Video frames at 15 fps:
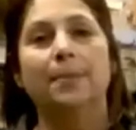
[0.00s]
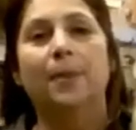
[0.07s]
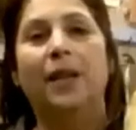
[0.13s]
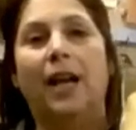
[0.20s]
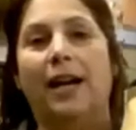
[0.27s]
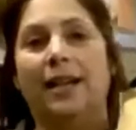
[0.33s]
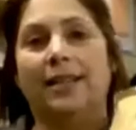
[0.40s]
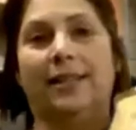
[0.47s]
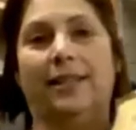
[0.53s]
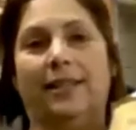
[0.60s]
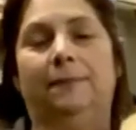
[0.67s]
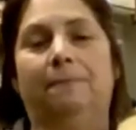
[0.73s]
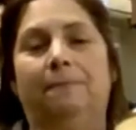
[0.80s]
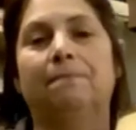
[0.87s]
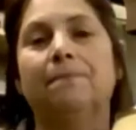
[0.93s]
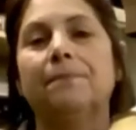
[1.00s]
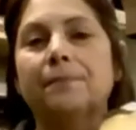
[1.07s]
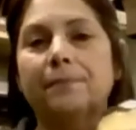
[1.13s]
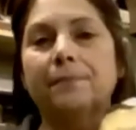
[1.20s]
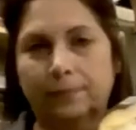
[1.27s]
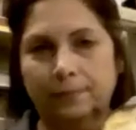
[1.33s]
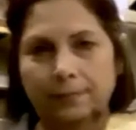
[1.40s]
Plus.
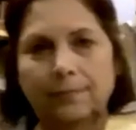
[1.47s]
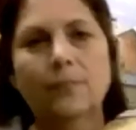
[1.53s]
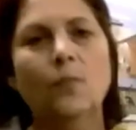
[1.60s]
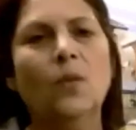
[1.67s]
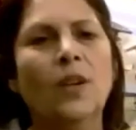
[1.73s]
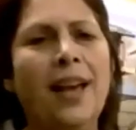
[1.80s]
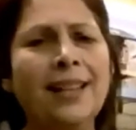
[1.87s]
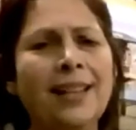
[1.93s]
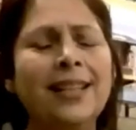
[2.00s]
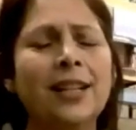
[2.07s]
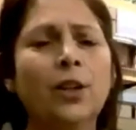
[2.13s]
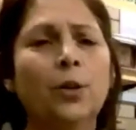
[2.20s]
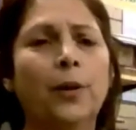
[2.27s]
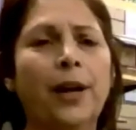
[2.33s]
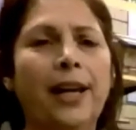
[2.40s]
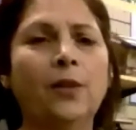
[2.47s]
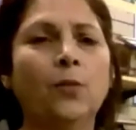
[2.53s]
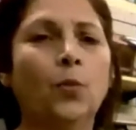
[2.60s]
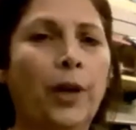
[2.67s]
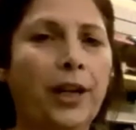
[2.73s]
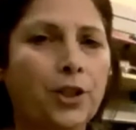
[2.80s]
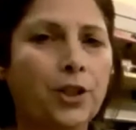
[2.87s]
Okay. That's a
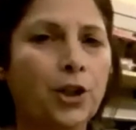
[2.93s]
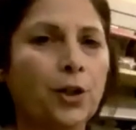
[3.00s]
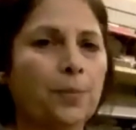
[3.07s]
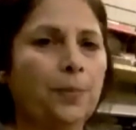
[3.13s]
great winter